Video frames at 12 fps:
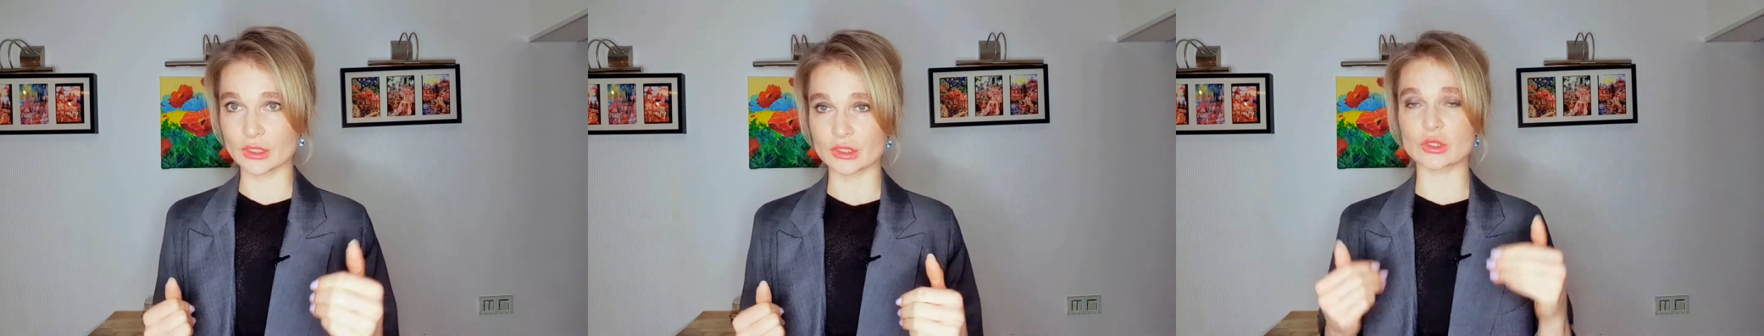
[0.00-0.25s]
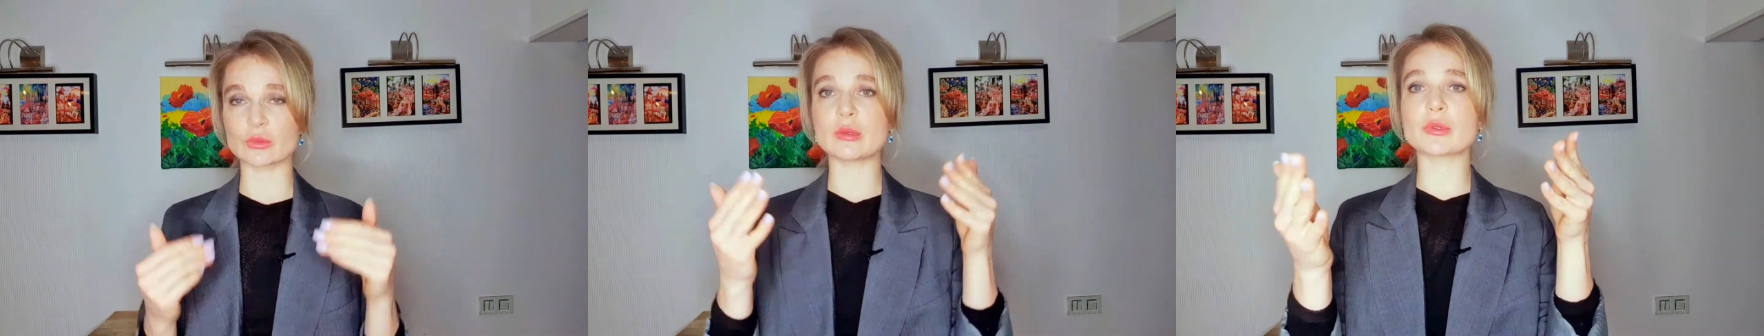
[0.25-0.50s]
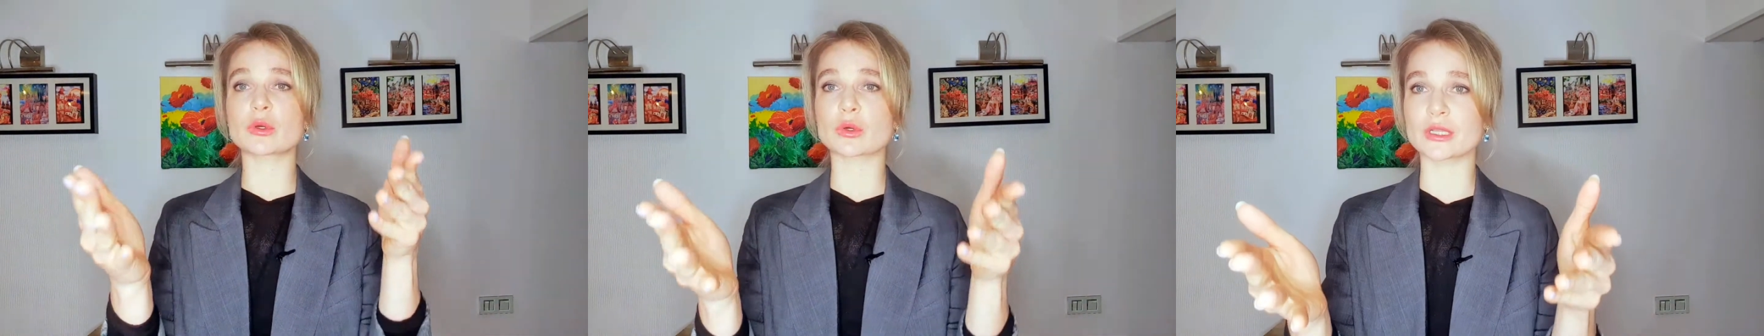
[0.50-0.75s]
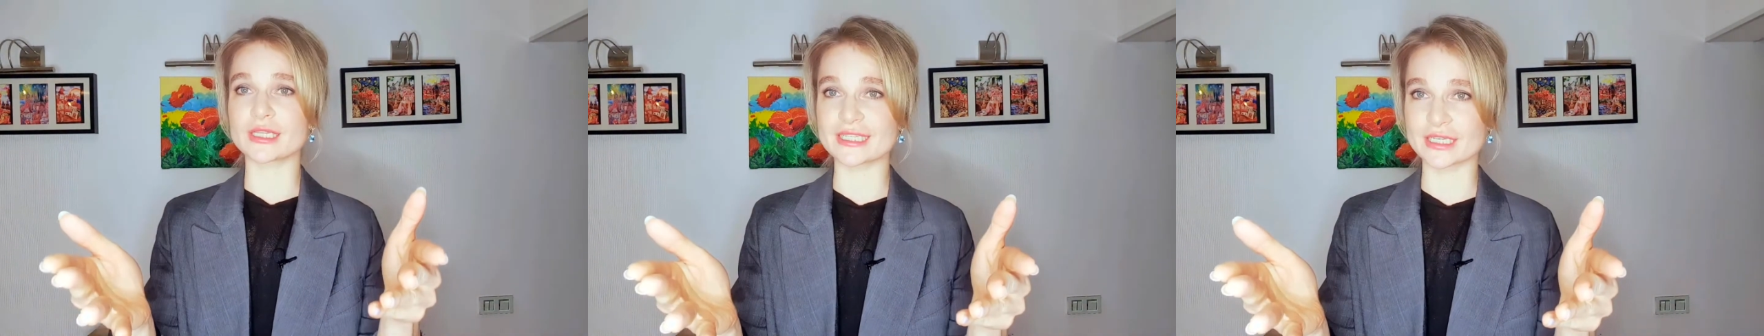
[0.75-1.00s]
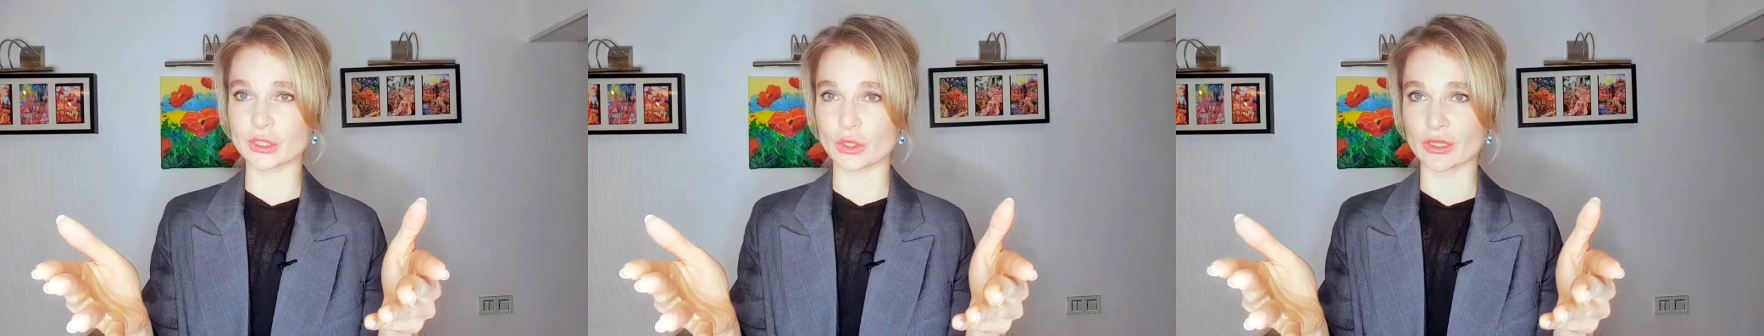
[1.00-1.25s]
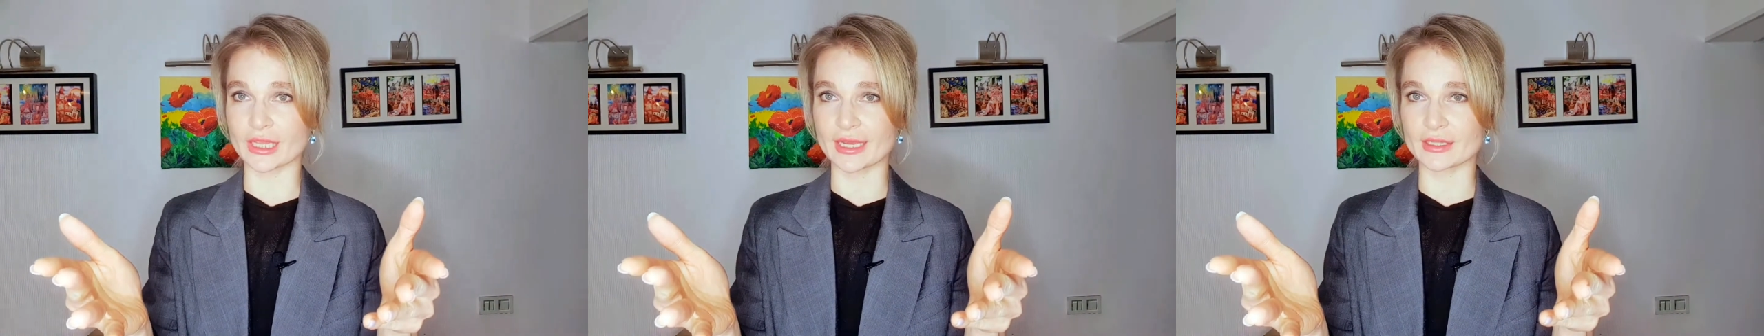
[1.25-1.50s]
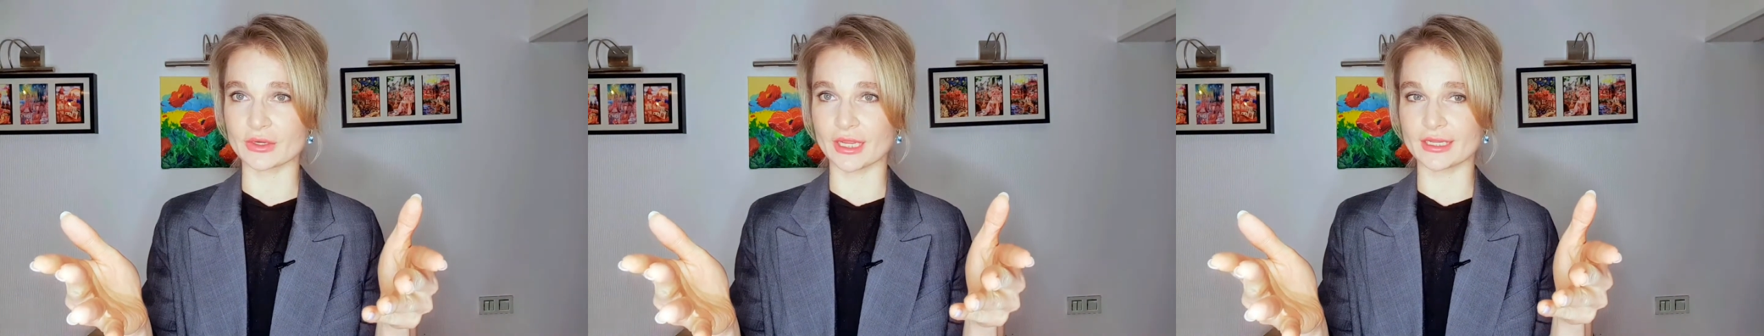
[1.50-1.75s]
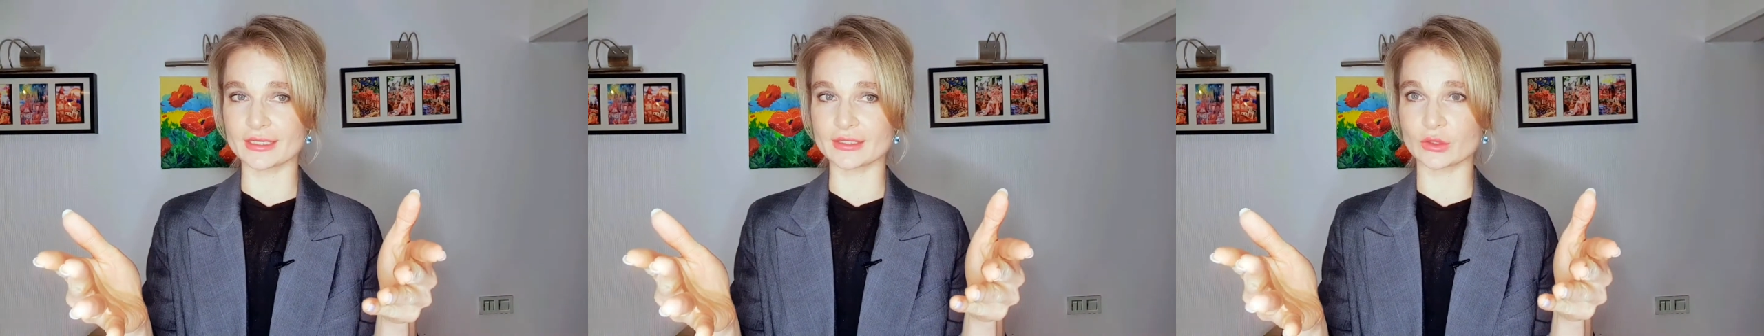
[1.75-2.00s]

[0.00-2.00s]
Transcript: to people who are listening on the other end,